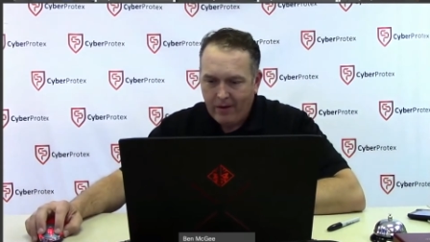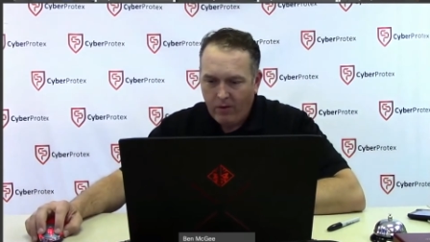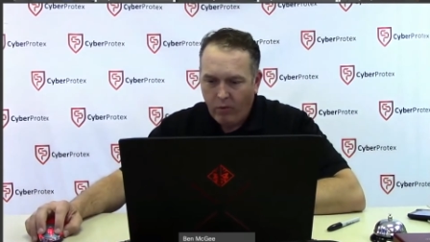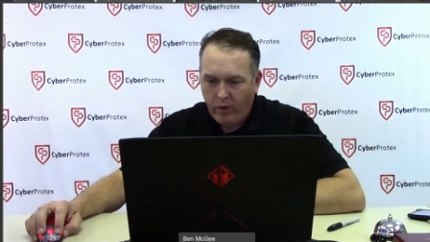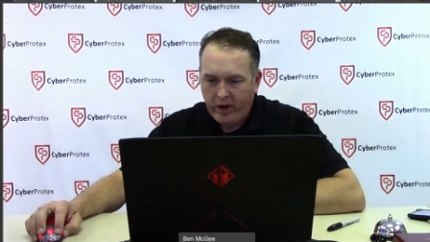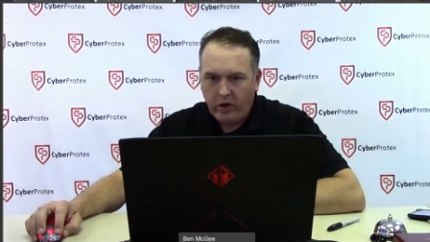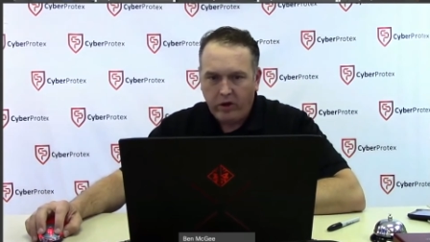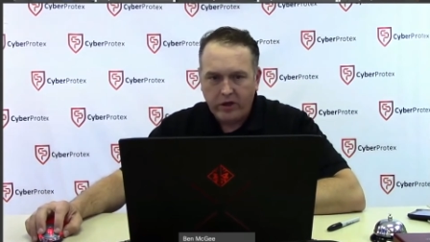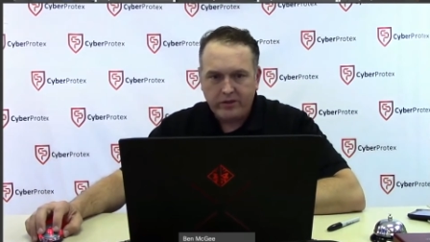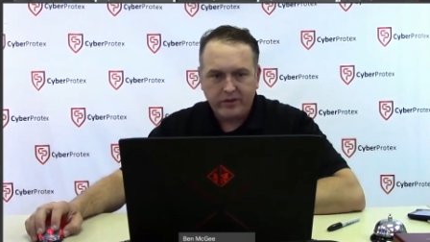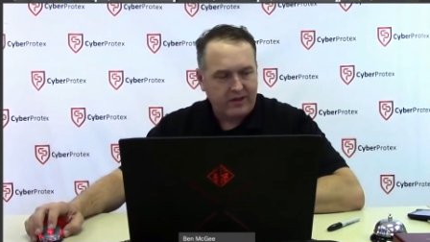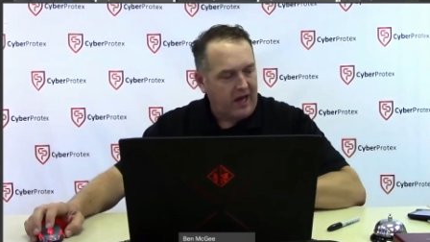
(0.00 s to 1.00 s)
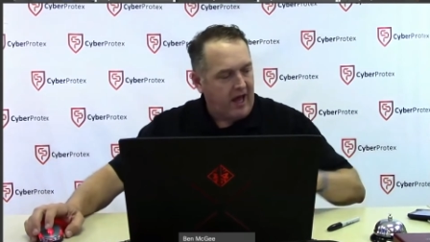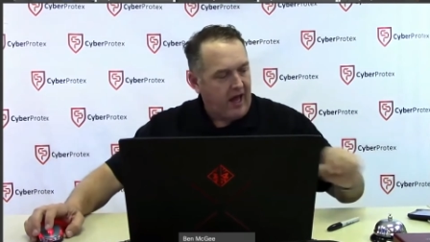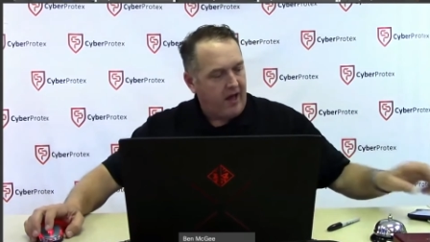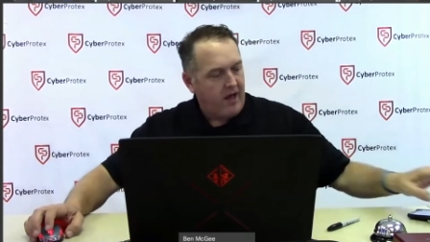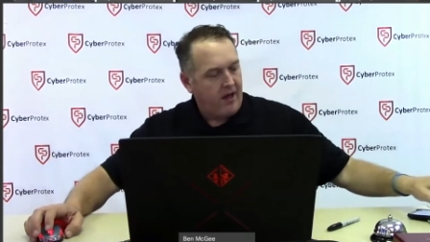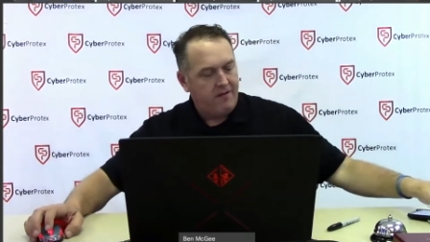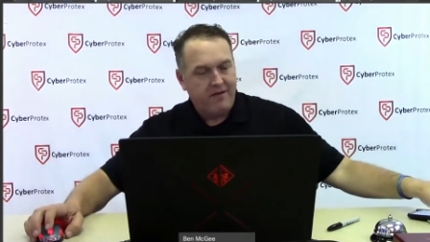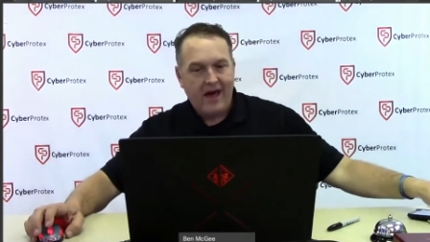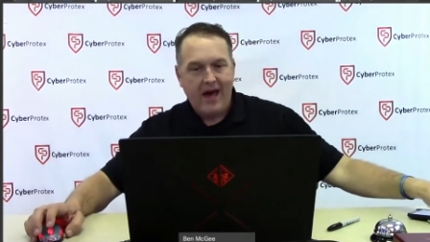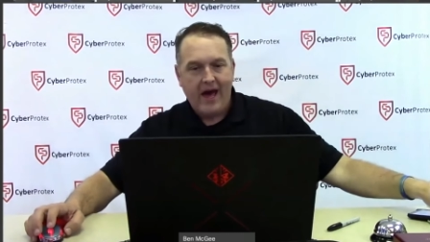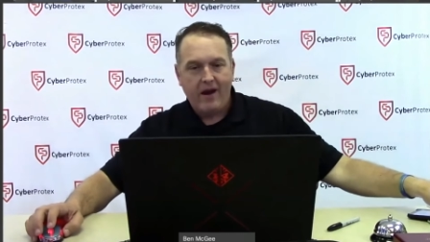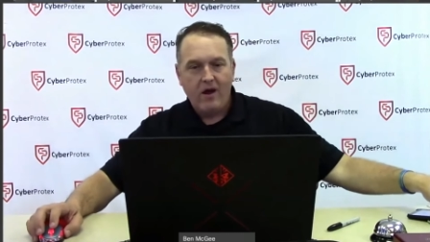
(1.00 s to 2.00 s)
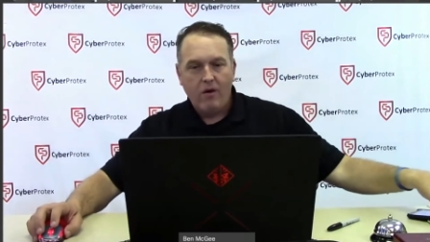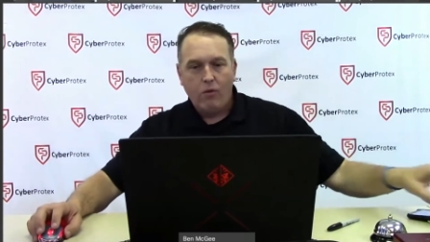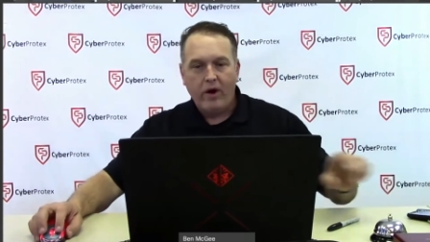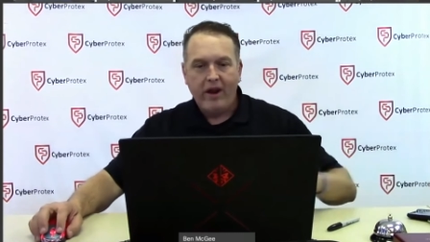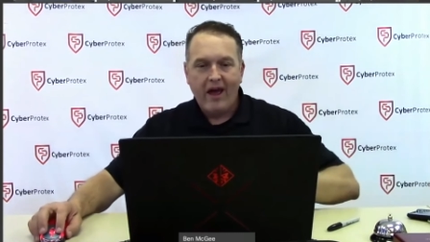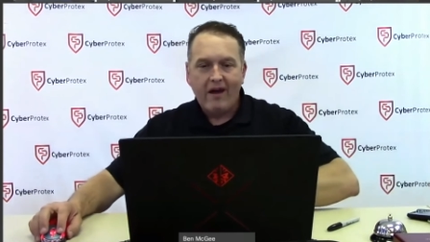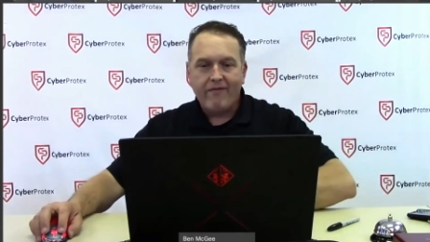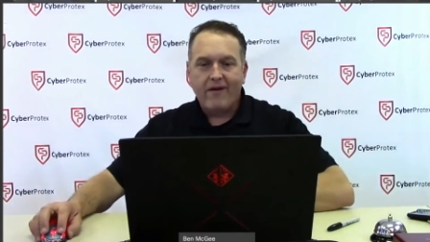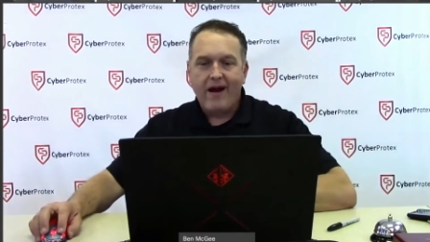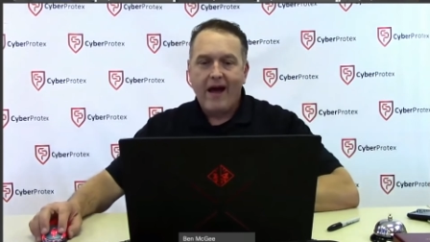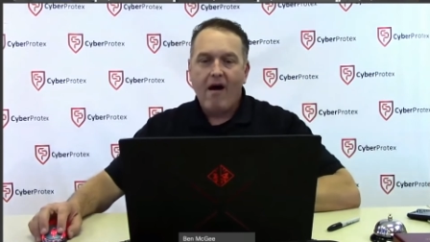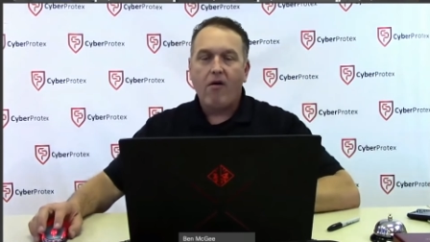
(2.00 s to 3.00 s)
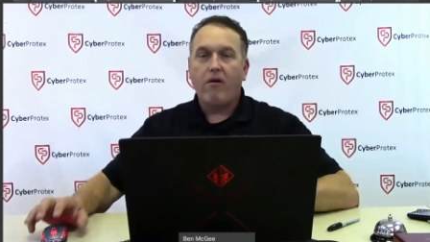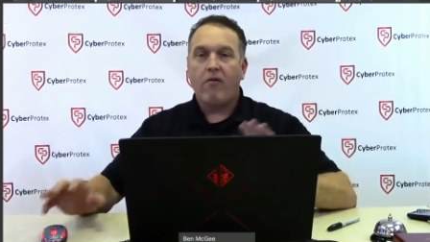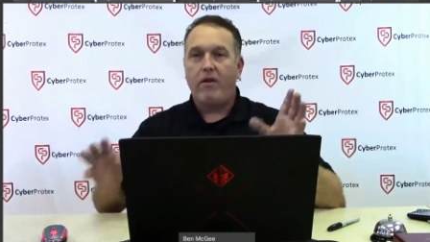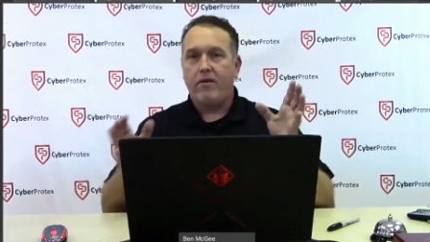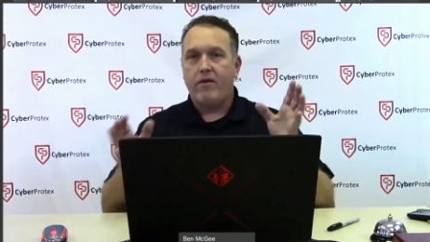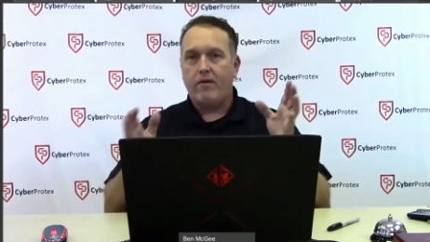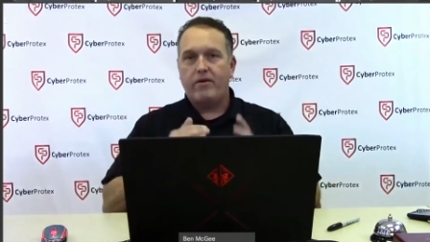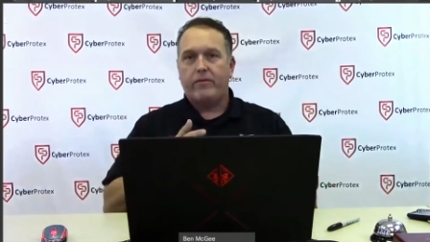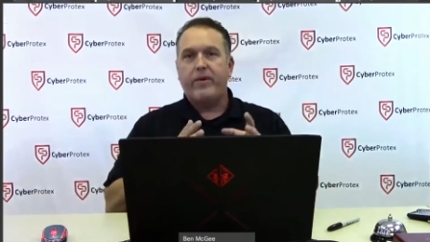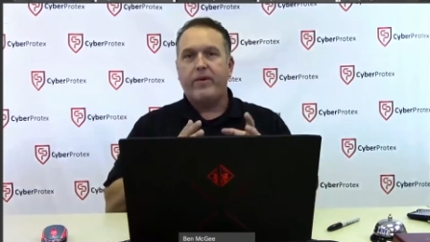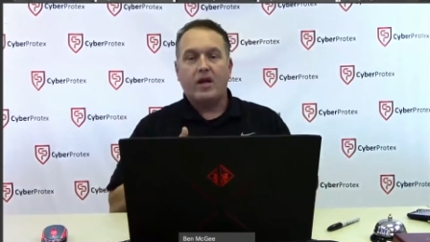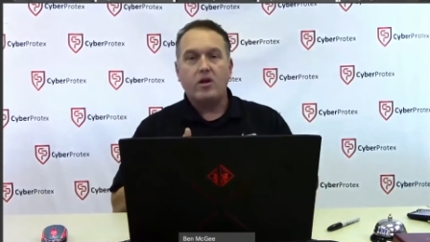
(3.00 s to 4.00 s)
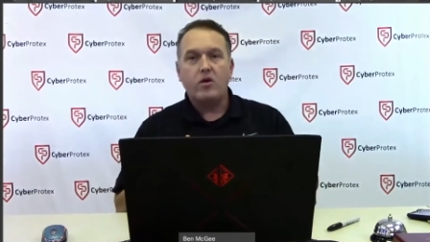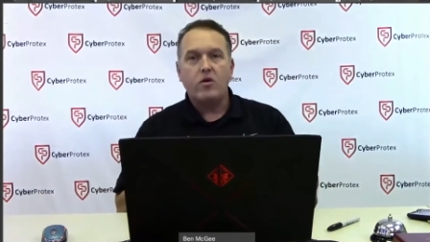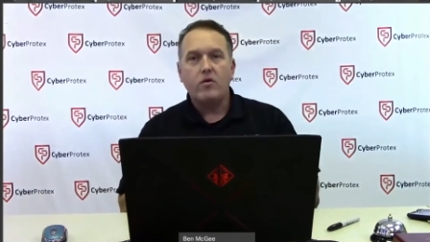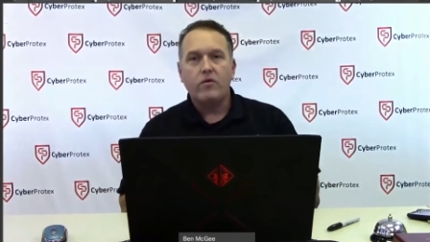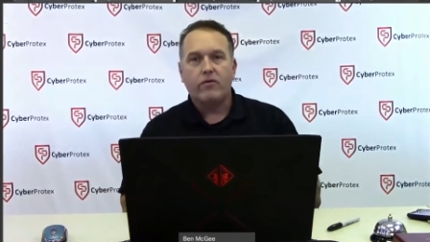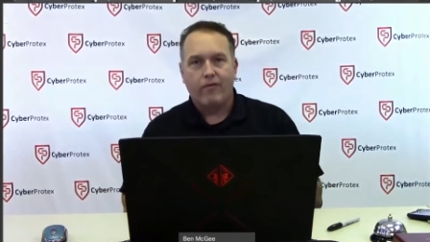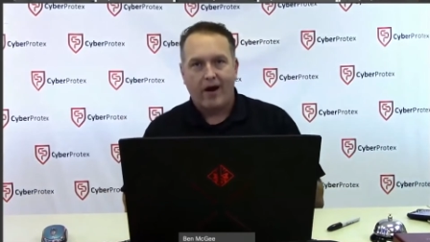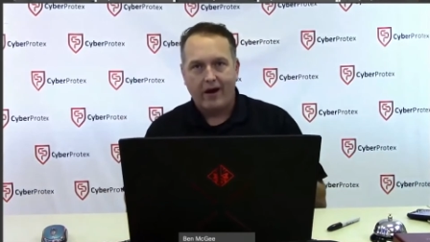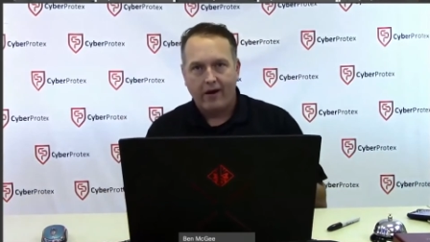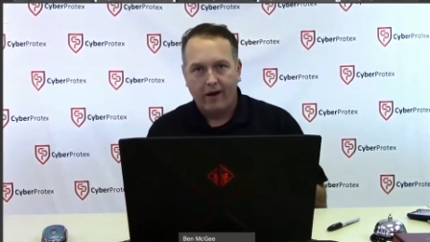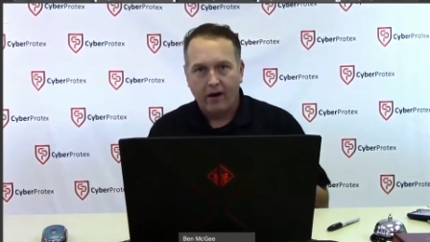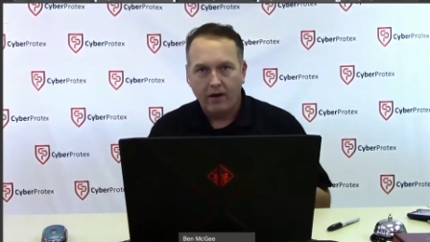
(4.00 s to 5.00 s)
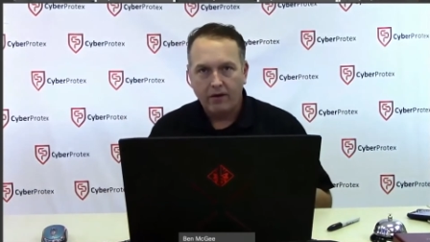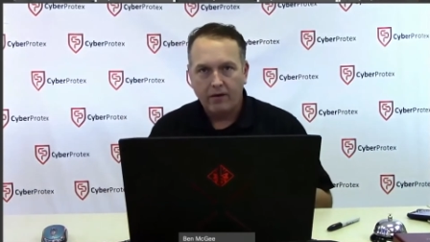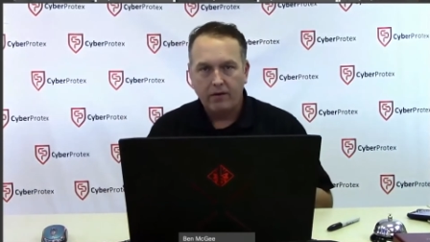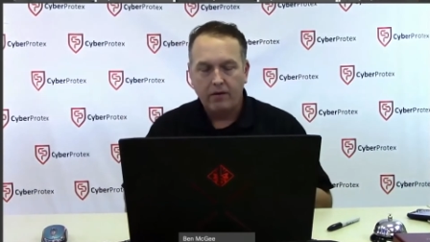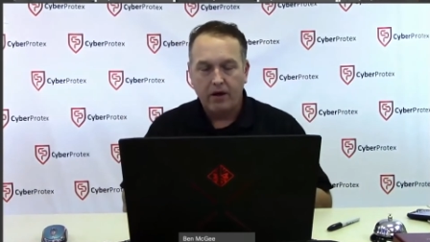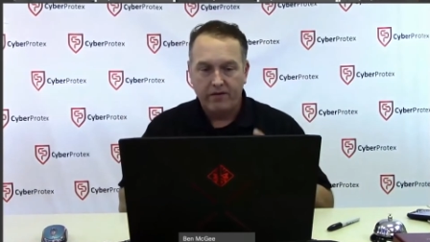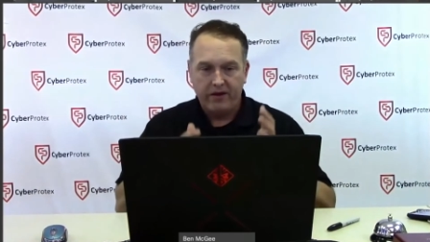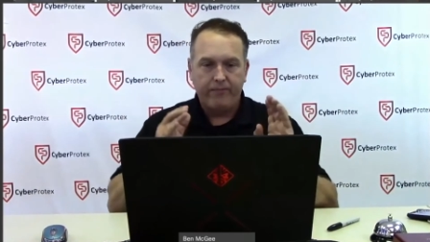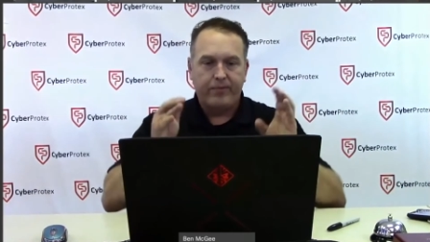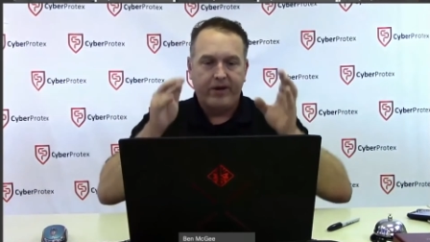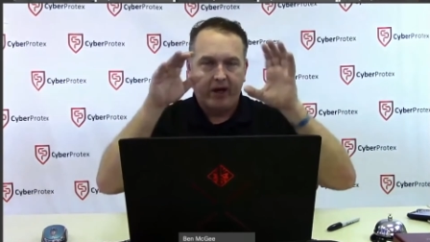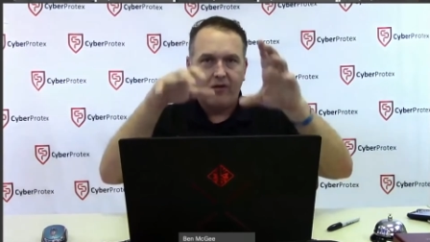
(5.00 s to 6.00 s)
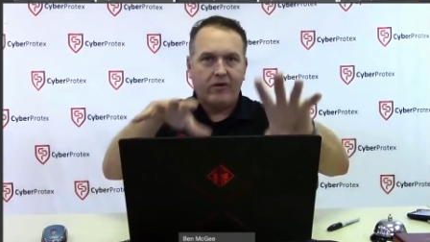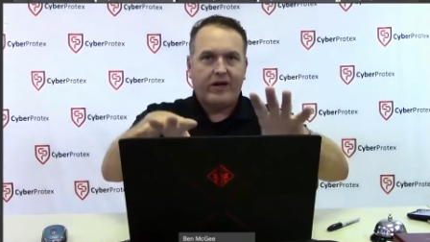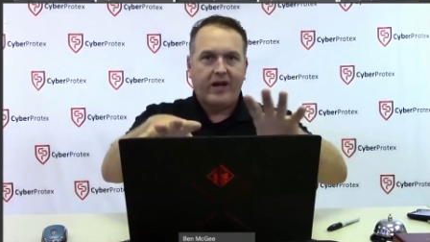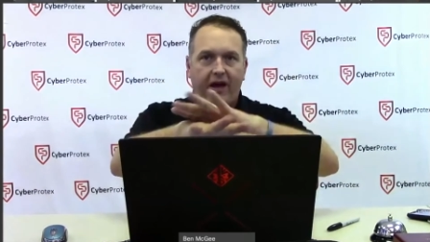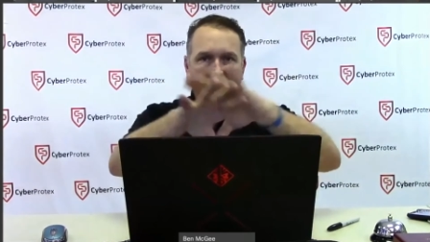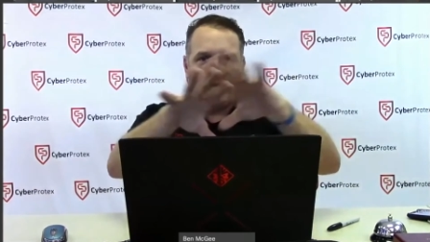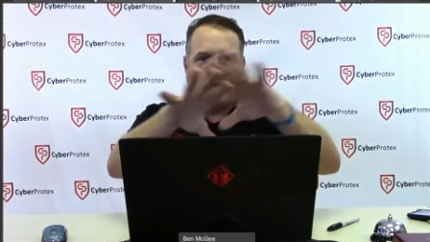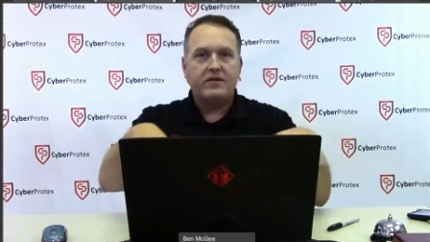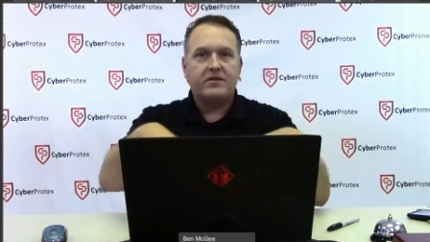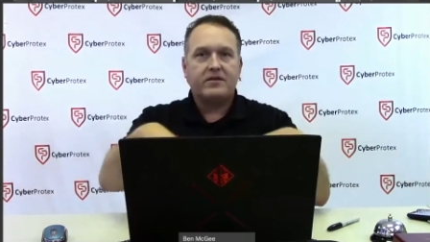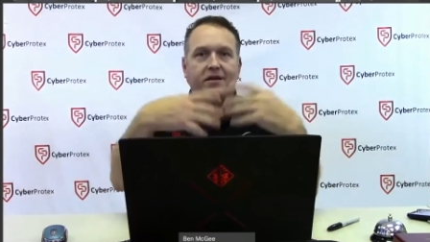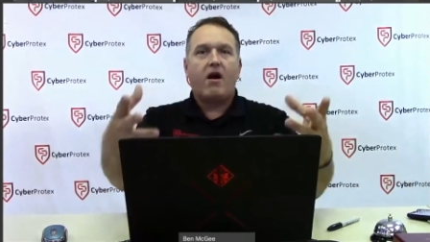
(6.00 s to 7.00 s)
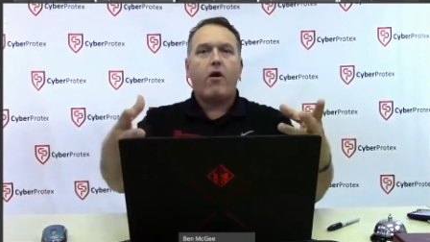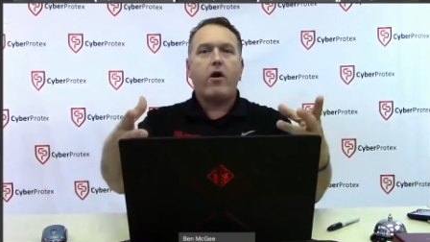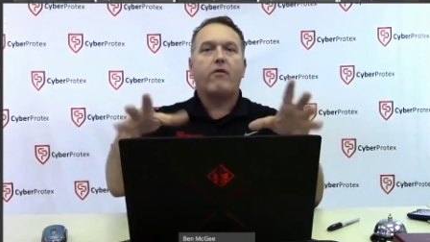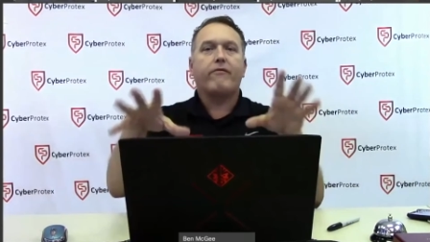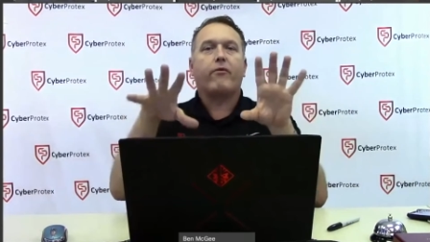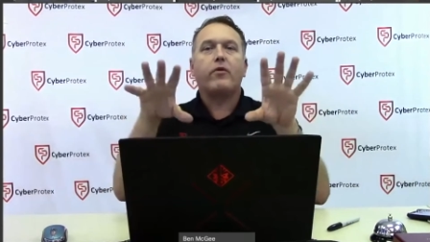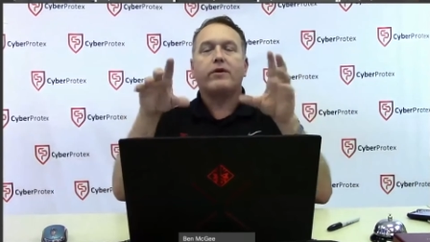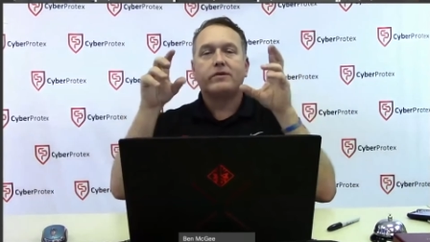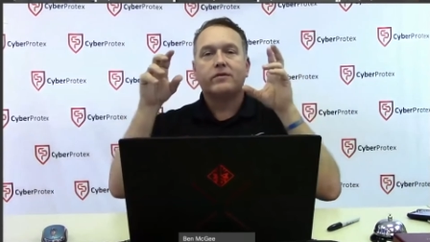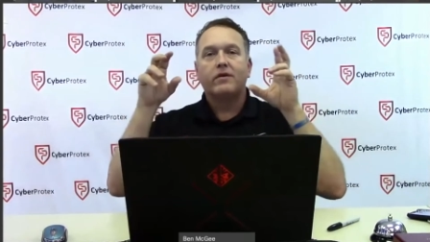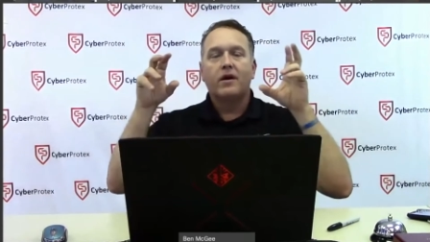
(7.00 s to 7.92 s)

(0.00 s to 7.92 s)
we could say that whatever algorithm is being used right here in this particular case, in this scenario for this